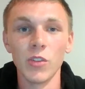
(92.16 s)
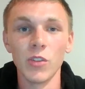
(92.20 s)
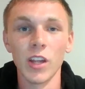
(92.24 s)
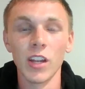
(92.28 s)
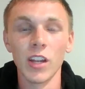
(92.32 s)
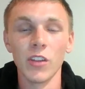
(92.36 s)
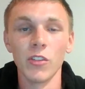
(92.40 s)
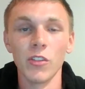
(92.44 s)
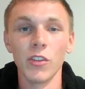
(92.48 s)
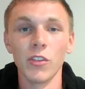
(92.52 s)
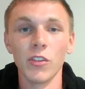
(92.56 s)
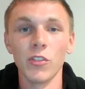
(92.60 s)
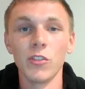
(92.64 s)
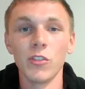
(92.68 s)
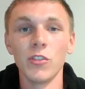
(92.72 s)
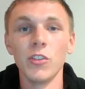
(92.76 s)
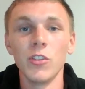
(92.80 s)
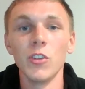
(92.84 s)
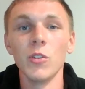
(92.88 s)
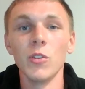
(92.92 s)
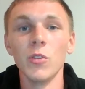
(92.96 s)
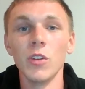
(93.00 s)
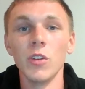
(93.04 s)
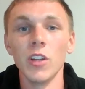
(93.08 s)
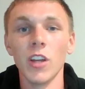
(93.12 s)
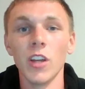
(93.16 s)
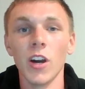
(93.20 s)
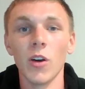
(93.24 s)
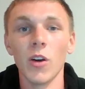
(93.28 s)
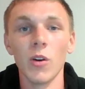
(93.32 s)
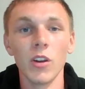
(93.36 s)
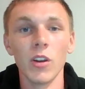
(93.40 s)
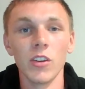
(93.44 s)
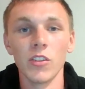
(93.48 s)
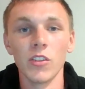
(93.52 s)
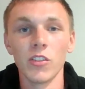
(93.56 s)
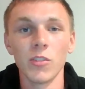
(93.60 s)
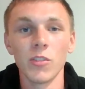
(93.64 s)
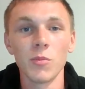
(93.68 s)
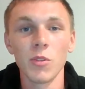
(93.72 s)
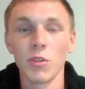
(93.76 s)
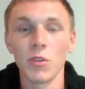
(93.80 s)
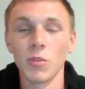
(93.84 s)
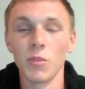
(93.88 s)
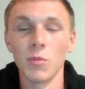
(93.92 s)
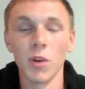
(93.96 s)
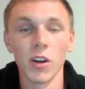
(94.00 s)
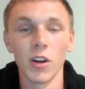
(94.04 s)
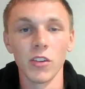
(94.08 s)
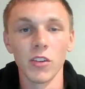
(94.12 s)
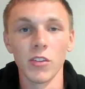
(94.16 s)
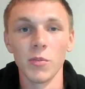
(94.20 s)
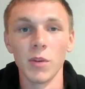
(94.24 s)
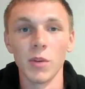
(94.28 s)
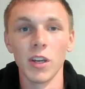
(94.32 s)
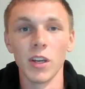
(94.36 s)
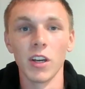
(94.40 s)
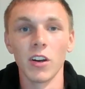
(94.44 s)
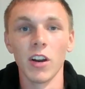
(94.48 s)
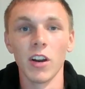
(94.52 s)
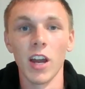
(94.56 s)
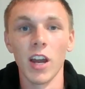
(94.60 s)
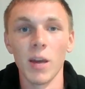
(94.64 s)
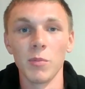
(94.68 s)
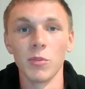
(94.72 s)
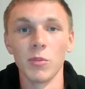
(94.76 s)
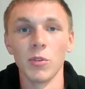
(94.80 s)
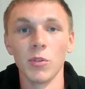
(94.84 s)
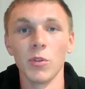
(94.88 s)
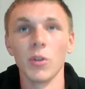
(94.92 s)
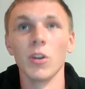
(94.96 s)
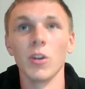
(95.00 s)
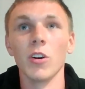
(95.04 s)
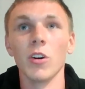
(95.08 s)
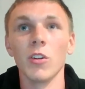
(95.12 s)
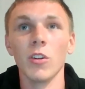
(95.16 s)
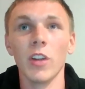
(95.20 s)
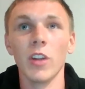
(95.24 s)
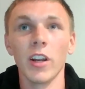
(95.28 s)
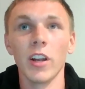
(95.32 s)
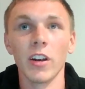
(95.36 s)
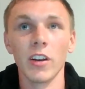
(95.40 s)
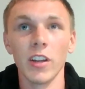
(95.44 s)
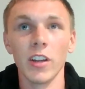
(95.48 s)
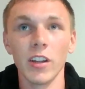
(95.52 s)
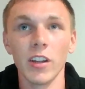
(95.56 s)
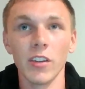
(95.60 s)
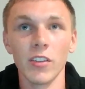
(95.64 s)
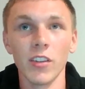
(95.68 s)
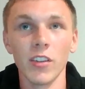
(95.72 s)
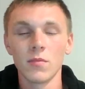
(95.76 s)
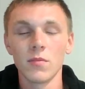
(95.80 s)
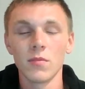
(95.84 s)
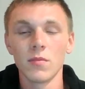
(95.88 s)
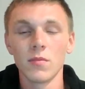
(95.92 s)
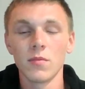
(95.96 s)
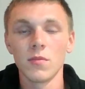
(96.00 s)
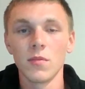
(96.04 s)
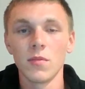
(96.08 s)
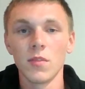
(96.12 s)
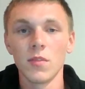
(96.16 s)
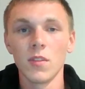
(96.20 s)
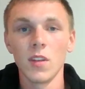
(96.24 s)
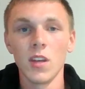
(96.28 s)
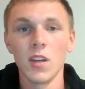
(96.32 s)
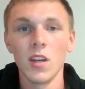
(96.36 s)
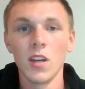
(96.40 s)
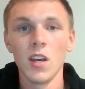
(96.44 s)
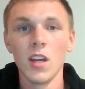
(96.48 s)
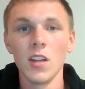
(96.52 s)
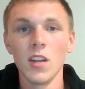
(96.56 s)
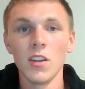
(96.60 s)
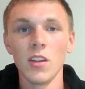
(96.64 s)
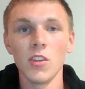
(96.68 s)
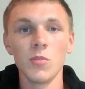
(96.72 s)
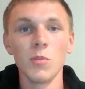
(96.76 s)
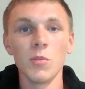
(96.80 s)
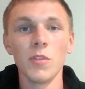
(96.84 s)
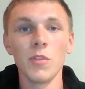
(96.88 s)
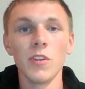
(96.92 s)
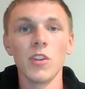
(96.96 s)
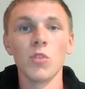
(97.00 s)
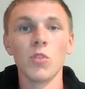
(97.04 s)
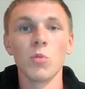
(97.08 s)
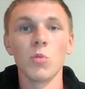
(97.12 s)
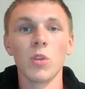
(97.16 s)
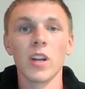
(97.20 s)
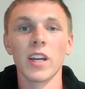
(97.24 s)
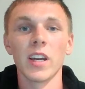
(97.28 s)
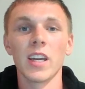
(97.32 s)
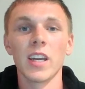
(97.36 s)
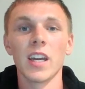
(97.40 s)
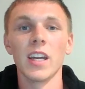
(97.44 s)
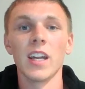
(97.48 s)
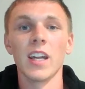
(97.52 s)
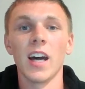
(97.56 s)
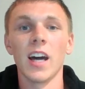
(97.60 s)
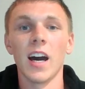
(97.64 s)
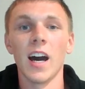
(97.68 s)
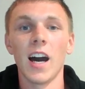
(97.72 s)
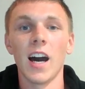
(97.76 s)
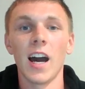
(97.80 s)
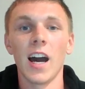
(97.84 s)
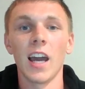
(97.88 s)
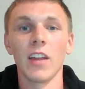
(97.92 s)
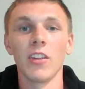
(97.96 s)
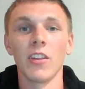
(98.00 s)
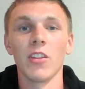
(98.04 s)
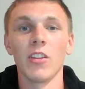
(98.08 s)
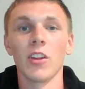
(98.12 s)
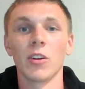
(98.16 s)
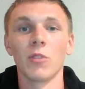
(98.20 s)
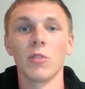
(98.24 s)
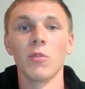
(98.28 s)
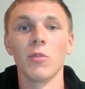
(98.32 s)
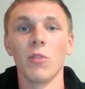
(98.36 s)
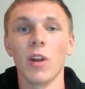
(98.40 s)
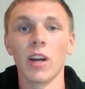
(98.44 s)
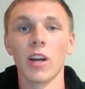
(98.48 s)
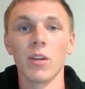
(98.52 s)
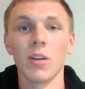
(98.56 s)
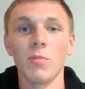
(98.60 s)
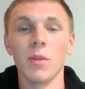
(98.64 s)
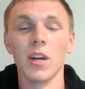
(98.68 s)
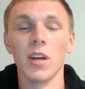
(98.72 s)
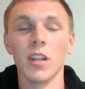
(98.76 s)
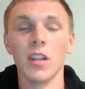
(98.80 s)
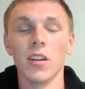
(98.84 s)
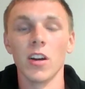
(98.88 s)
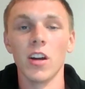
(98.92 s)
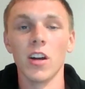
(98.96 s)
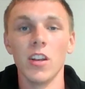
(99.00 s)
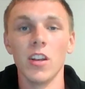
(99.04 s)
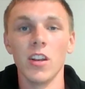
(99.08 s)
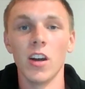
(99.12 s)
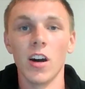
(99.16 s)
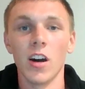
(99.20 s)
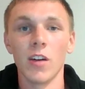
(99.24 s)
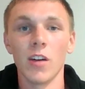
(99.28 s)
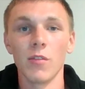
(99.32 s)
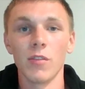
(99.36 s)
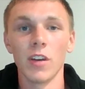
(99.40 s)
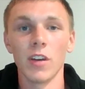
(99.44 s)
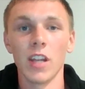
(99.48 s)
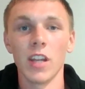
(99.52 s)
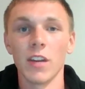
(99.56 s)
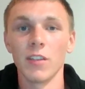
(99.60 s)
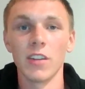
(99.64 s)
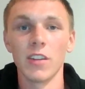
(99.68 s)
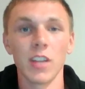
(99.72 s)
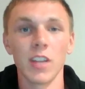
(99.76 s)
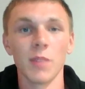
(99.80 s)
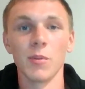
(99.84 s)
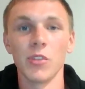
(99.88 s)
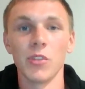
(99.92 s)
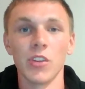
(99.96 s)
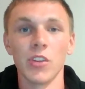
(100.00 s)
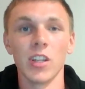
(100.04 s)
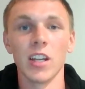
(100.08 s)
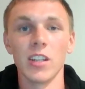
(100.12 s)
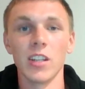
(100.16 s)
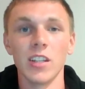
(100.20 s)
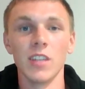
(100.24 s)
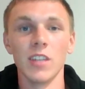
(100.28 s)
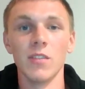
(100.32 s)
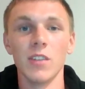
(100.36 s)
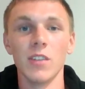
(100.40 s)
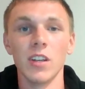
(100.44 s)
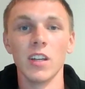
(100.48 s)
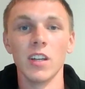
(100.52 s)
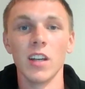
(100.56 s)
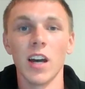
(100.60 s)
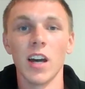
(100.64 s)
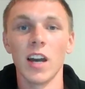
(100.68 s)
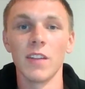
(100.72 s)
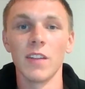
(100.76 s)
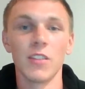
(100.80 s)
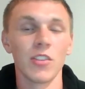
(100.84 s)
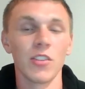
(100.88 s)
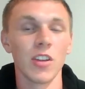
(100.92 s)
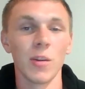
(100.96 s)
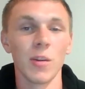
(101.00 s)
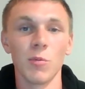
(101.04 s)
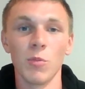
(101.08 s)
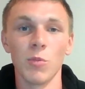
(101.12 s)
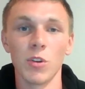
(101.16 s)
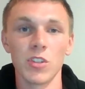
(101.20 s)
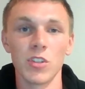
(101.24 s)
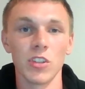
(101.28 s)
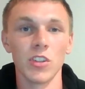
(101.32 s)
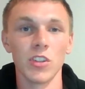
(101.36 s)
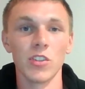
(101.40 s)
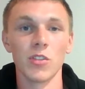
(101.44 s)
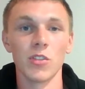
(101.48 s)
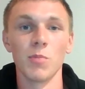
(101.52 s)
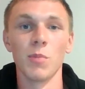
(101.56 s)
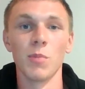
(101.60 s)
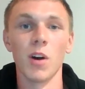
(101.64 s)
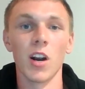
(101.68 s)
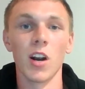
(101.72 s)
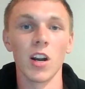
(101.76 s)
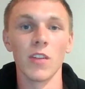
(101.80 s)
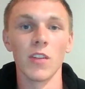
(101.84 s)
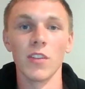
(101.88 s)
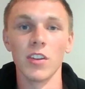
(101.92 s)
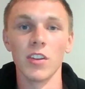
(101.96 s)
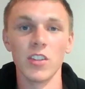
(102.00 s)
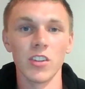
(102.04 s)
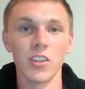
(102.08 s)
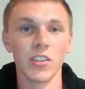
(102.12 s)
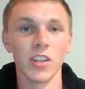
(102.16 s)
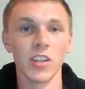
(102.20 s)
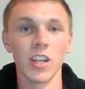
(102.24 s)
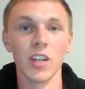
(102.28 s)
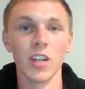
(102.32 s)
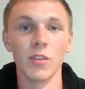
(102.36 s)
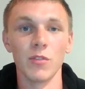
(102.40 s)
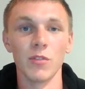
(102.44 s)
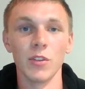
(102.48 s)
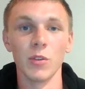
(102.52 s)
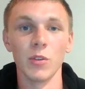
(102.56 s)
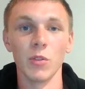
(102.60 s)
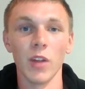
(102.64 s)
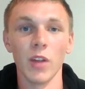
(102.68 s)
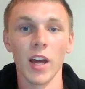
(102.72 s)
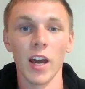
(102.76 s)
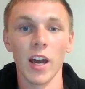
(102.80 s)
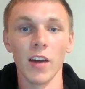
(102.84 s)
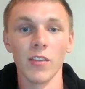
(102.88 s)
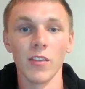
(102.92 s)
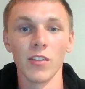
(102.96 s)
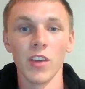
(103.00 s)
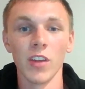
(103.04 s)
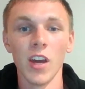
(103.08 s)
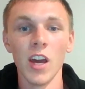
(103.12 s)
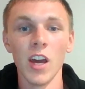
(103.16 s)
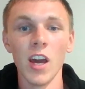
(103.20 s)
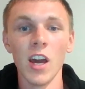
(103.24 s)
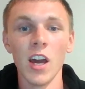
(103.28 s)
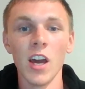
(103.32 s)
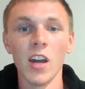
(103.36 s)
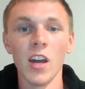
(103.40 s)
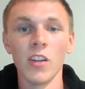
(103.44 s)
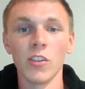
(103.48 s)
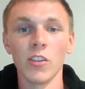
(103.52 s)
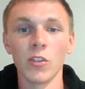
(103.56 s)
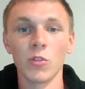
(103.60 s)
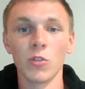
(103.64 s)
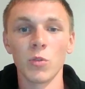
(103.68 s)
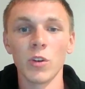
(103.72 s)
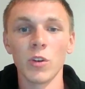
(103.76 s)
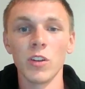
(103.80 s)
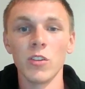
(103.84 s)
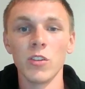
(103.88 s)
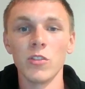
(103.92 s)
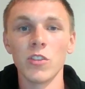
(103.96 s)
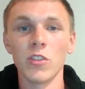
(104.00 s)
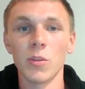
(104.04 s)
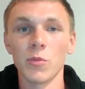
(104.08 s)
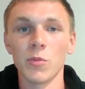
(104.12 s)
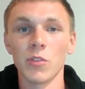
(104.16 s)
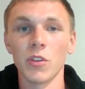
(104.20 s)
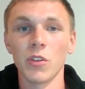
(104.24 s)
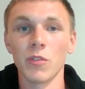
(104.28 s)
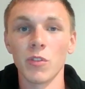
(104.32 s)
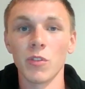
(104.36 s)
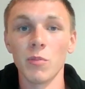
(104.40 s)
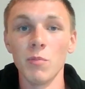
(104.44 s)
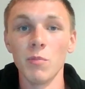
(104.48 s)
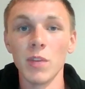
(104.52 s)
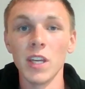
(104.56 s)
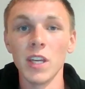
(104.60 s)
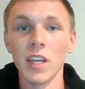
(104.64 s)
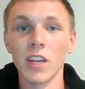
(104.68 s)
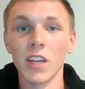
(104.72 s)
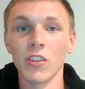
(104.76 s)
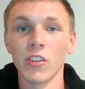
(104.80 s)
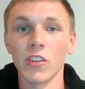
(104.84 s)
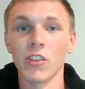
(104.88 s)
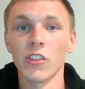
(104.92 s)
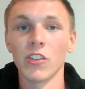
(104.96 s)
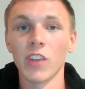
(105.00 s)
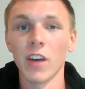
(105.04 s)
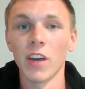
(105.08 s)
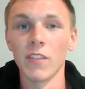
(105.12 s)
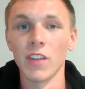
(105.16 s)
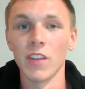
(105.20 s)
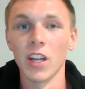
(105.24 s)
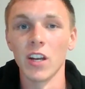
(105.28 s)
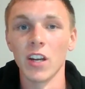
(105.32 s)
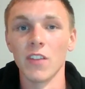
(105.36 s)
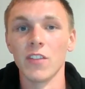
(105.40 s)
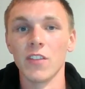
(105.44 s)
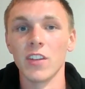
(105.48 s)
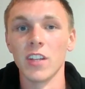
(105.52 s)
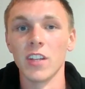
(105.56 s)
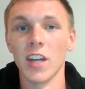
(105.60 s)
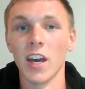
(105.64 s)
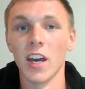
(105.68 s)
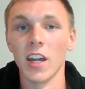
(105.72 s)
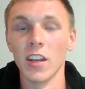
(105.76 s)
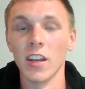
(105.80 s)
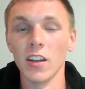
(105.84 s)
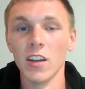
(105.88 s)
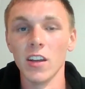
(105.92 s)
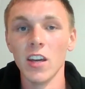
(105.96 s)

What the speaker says: use that as the studio, and just some of the remarks they make are absolutely hilarious. This movie is one I cannot highly recommend enough, and every time I see it on TV, I just stop and watch at least a part of it just to get a few laughs. So 22 Jump Street for me is a 7 out of 10.